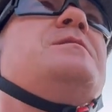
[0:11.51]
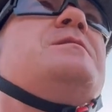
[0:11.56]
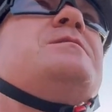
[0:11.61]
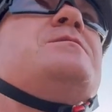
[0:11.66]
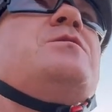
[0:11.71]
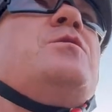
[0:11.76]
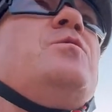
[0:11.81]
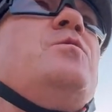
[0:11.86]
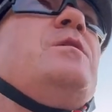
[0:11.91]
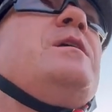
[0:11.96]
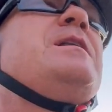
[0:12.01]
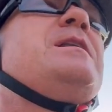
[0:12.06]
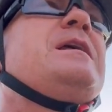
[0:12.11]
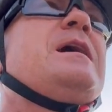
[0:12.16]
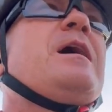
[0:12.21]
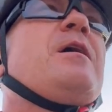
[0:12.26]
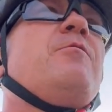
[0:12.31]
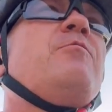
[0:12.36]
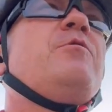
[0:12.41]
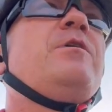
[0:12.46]
It's cooling
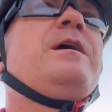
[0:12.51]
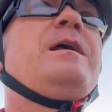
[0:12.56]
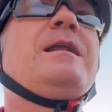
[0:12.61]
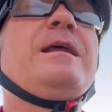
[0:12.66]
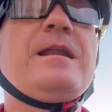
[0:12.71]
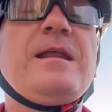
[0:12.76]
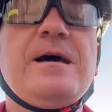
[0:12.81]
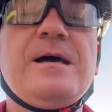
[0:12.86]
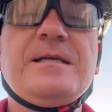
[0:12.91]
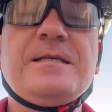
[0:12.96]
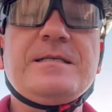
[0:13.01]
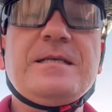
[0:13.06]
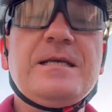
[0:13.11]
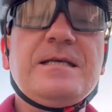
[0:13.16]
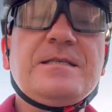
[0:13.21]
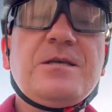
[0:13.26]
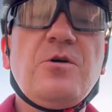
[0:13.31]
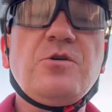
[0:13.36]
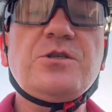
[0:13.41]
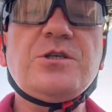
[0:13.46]
down really nicely.
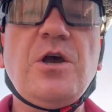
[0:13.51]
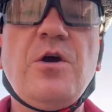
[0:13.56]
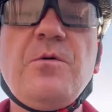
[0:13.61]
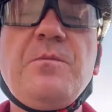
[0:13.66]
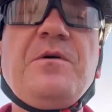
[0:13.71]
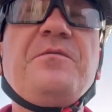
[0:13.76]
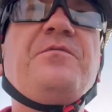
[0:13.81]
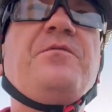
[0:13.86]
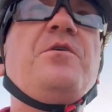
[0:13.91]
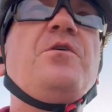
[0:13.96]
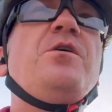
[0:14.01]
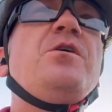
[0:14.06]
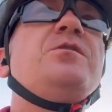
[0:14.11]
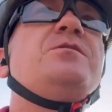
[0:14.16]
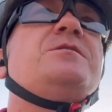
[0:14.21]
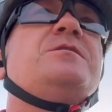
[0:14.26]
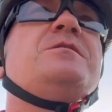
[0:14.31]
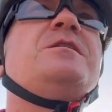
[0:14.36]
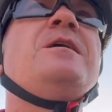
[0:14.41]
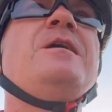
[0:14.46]
It's October
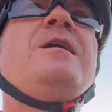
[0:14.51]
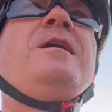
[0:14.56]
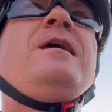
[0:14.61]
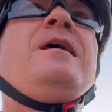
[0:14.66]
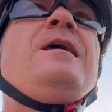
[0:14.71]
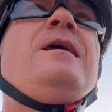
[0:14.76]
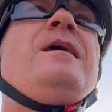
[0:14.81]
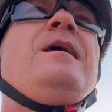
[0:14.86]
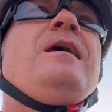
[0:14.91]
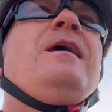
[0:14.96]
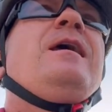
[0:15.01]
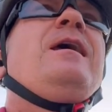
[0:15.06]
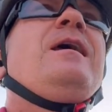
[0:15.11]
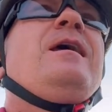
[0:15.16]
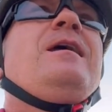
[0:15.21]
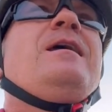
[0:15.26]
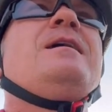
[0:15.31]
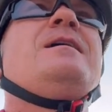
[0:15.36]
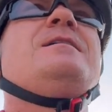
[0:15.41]
1st.